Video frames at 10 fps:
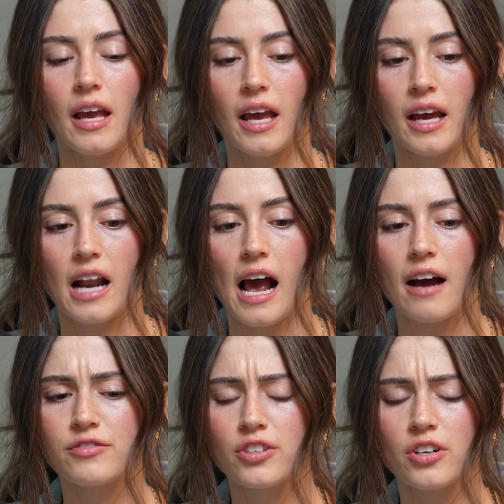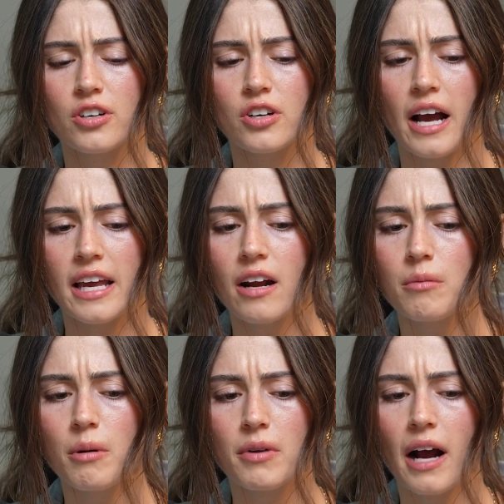And after, I can't
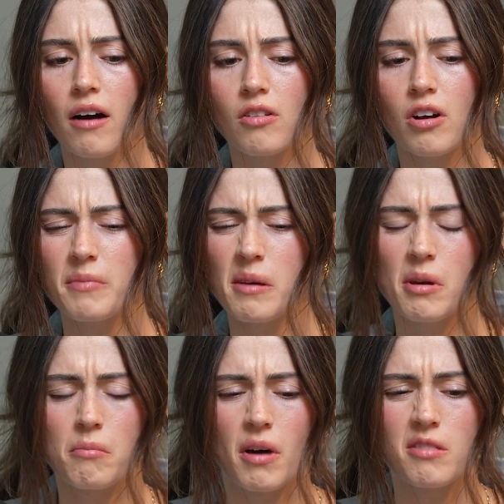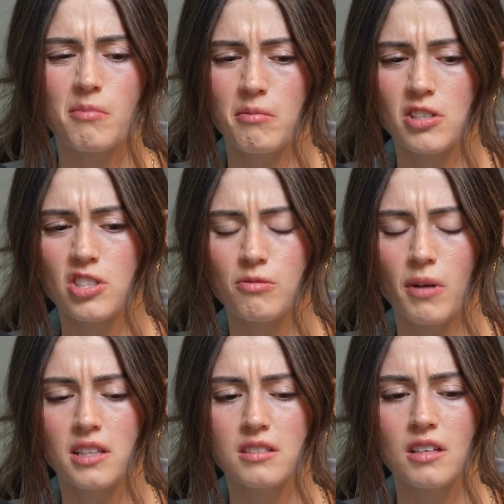remember how long, maybe a month, maybe 2
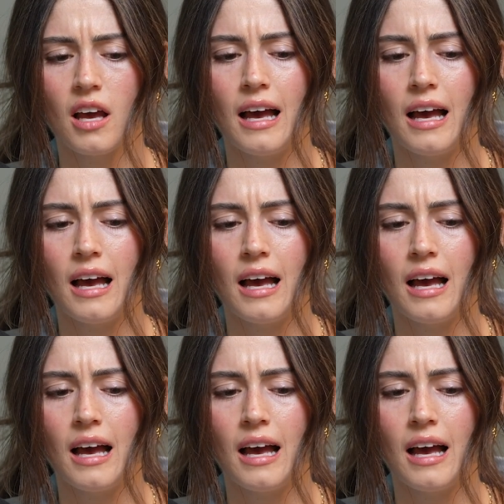months,